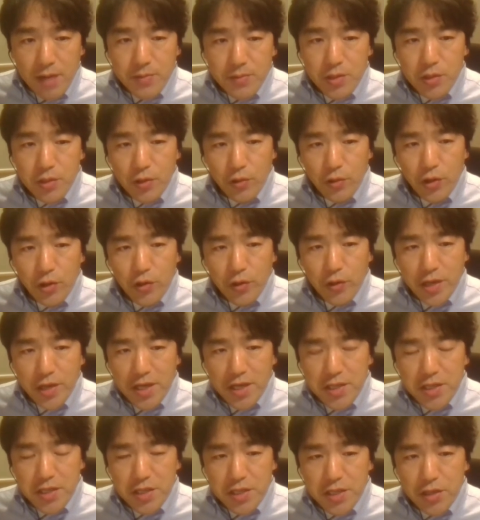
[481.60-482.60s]
So you
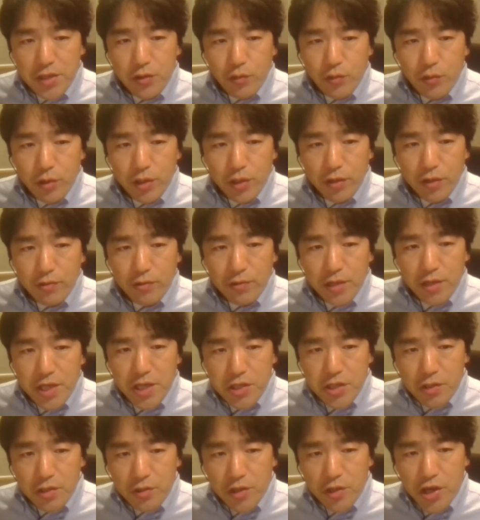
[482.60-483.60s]
can see the stenotic
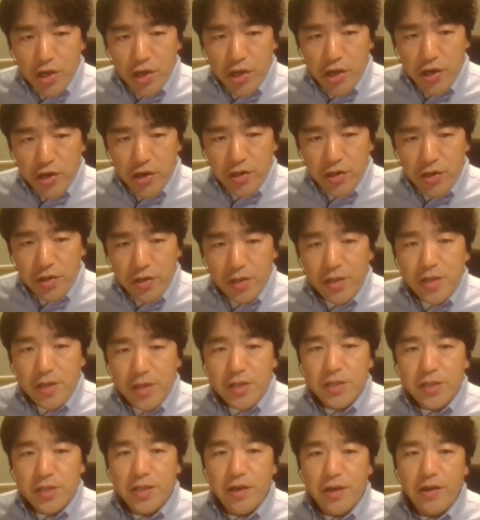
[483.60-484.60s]
lesion here.
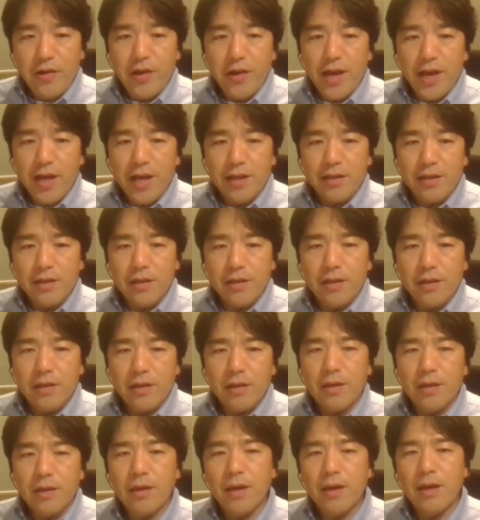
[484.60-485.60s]
So, and
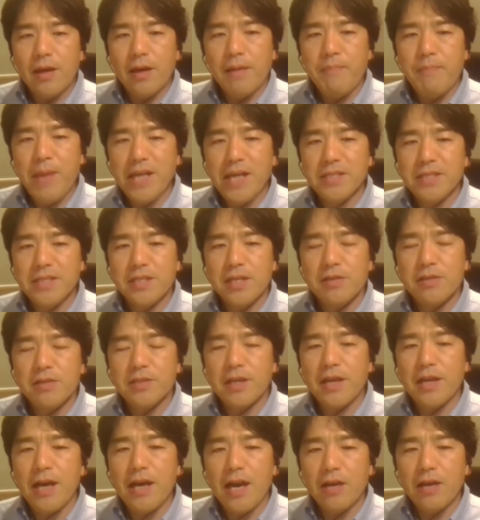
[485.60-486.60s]
passing
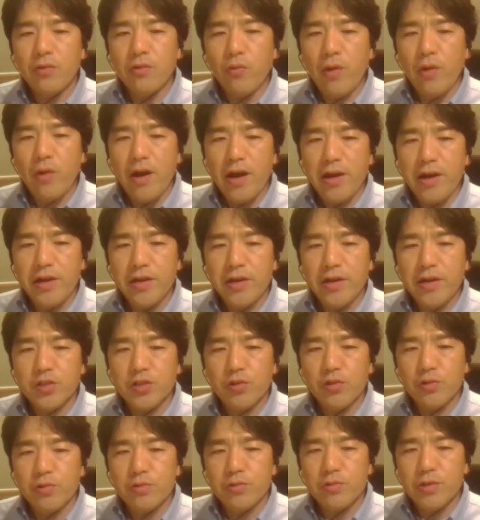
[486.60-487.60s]
the guide wires
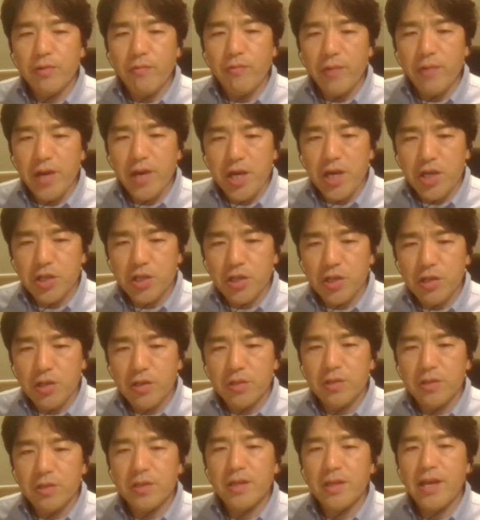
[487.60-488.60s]
through the
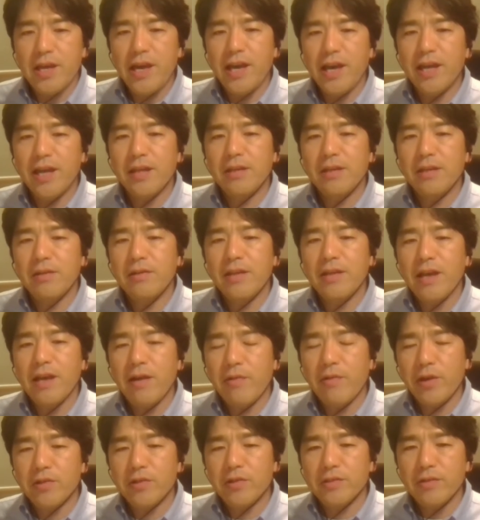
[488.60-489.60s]
region and
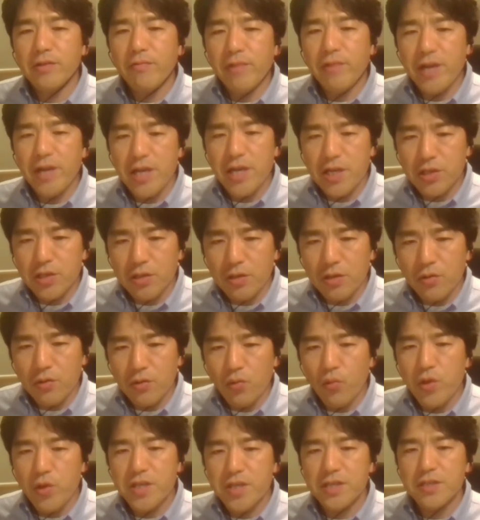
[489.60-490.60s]
direct the
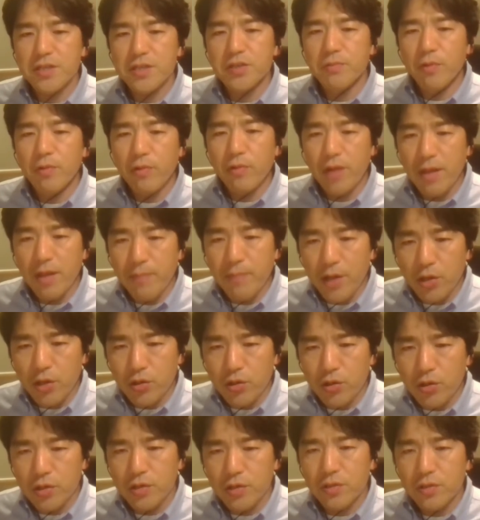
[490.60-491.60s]
region with a smaller
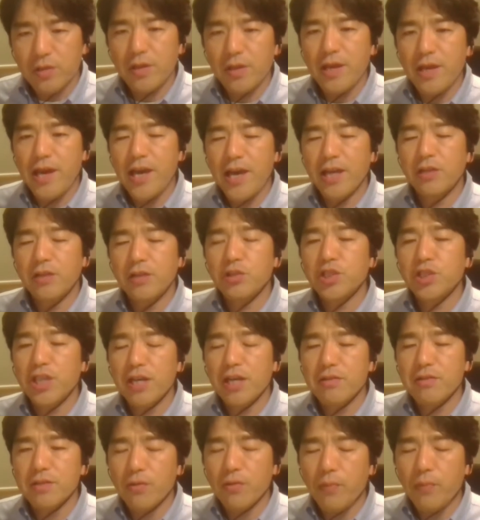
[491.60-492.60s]
balloon and
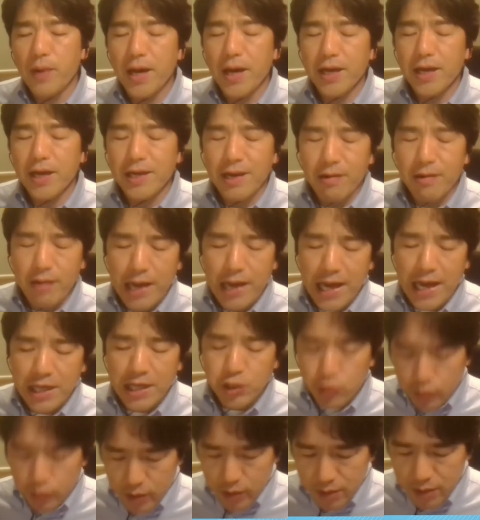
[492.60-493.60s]
check the final
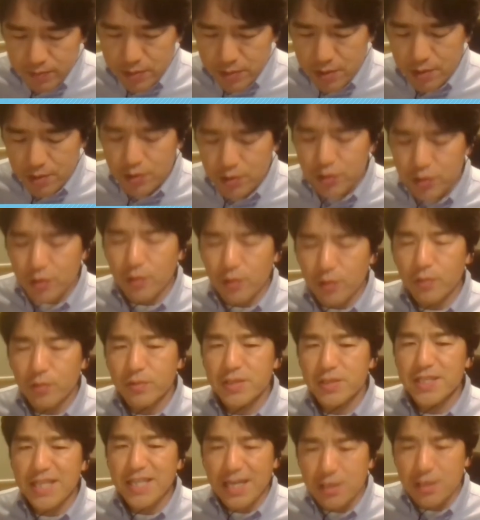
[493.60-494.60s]
angiogram. So
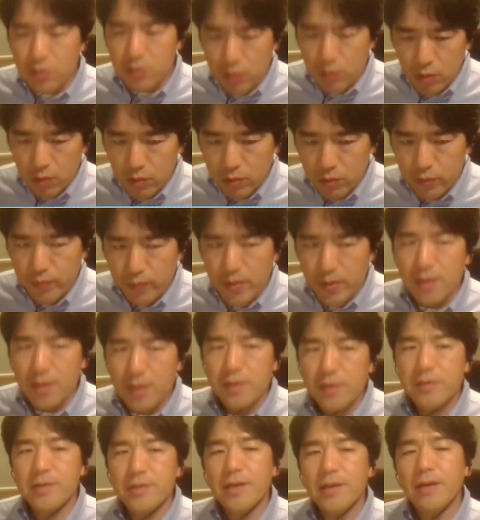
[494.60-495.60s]
that's all.
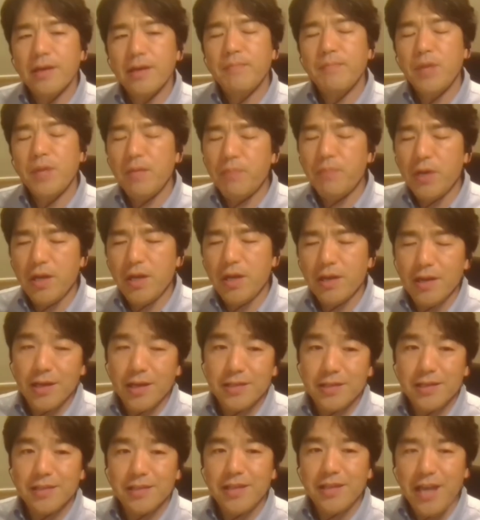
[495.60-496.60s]
The BP,
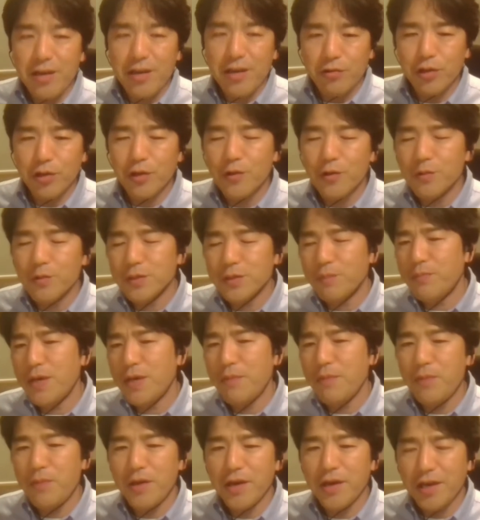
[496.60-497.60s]
the technique of the
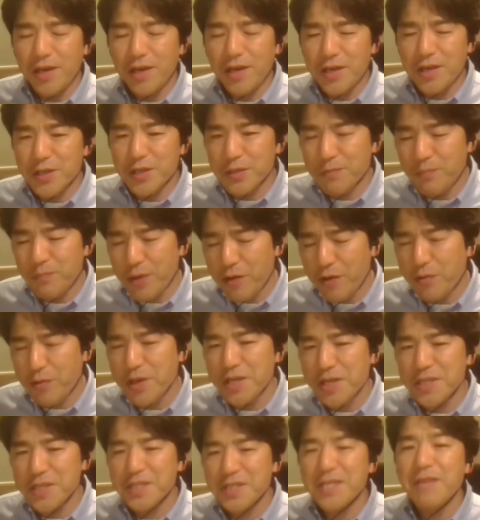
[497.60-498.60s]
BPA is
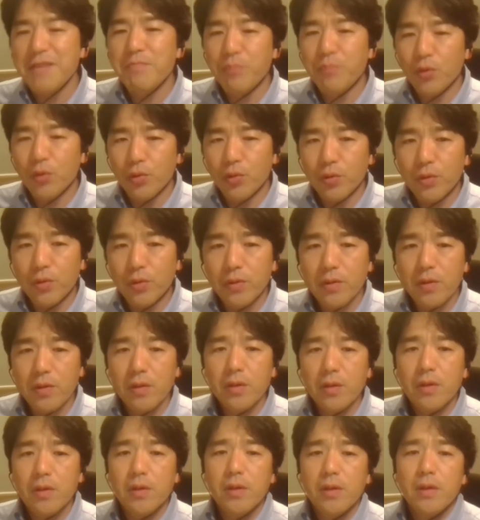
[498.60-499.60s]
very simple.
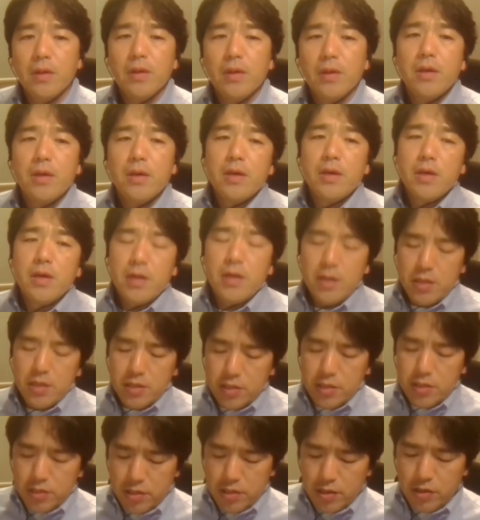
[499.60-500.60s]

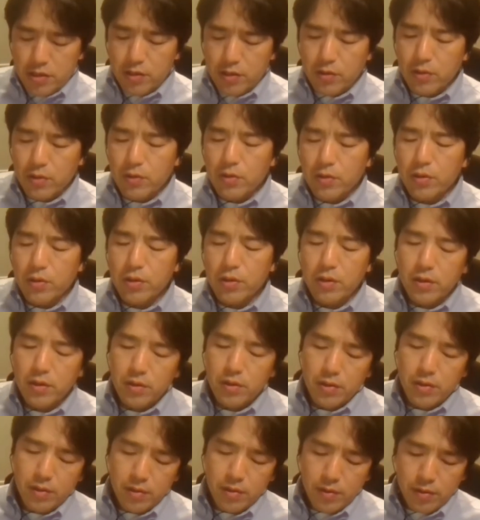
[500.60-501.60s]

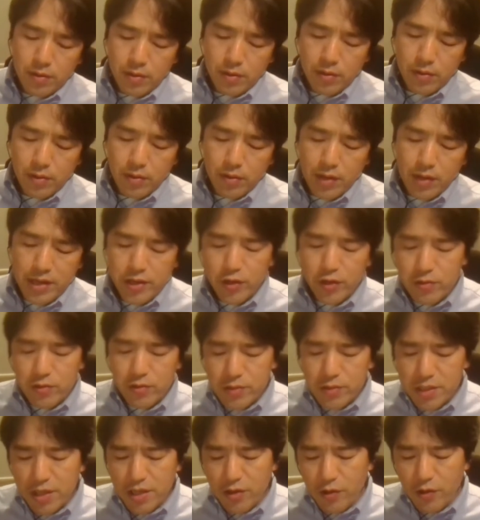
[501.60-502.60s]
So
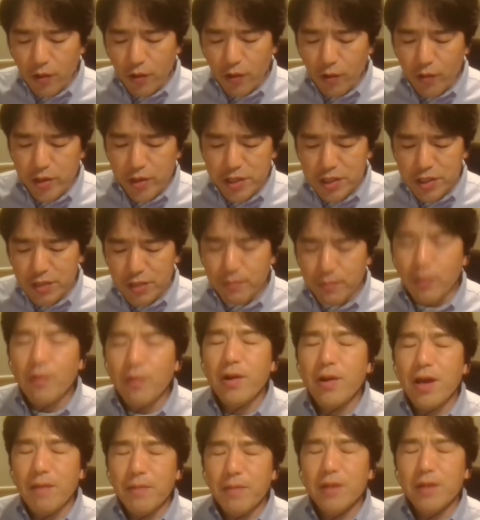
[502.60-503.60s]
using only
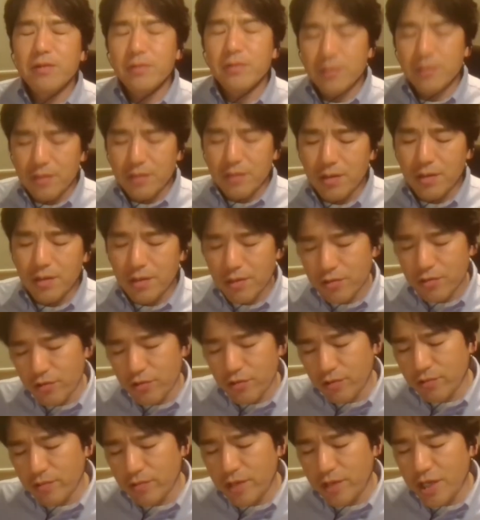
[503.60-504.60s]
smaller balloon
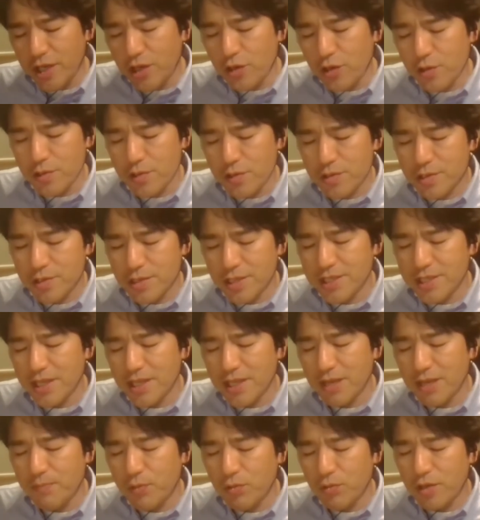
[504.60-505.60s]
could reduce the
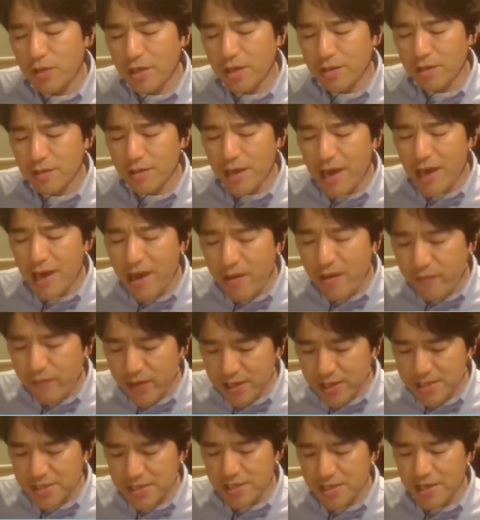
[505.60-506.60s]
therapeutic
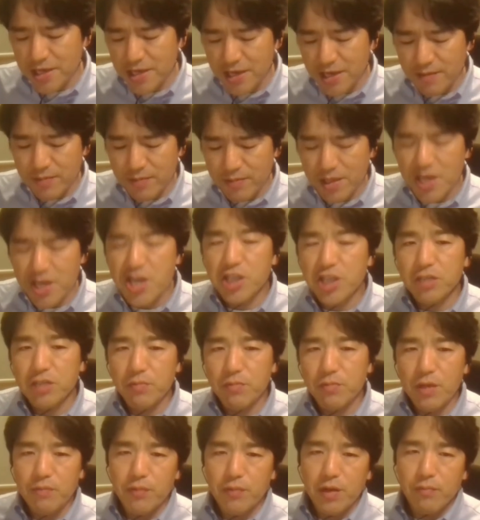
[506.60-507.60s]
efficacy in each
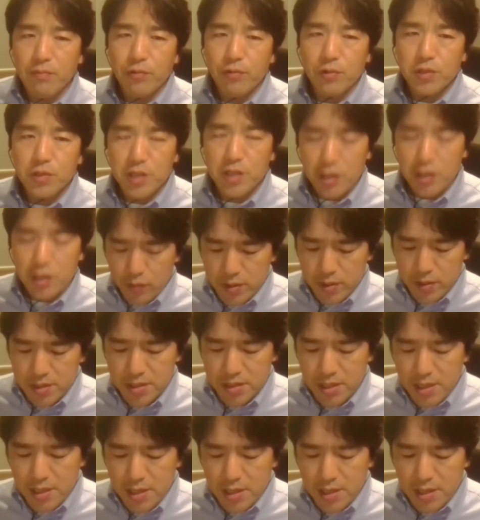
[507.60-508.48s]
BPA procedures.